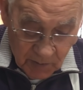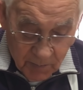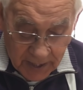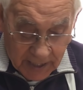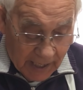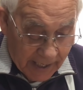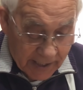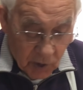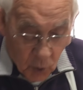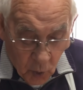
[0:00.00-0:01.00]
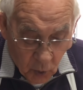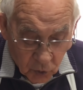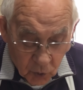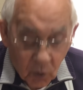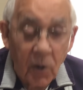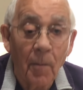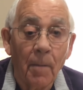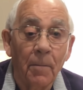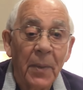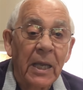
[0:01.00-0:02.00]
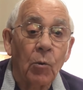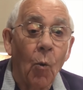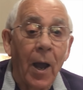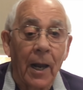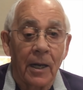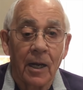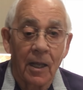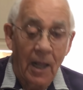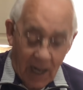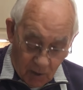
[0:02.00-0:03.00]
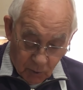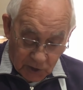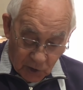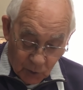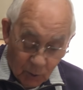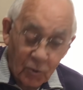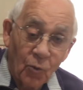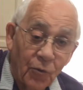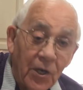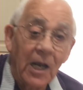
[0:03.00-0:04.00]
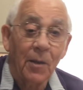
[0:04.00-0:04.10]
make like who do the big one. I was do really